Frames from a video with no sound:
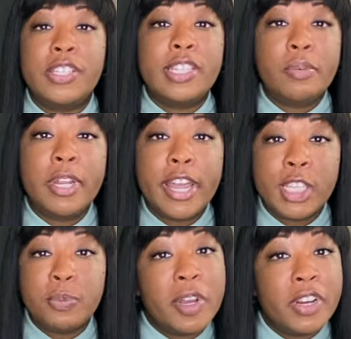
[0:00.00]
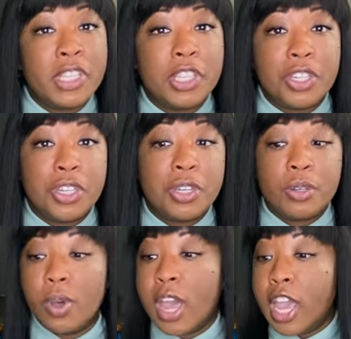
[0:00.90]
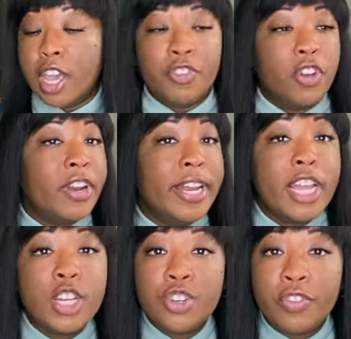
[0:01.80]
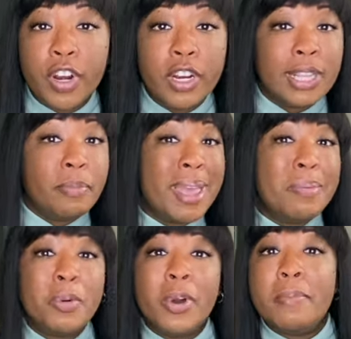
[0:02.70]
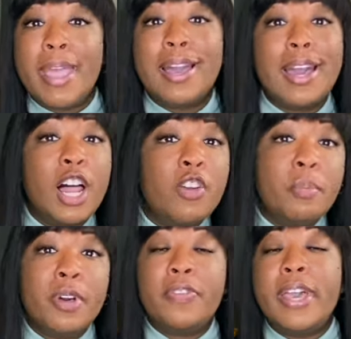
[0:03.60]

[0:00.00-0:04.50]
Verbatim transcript: similar experiences to you. If you're an introvert, then maybe you want to make a coloring book for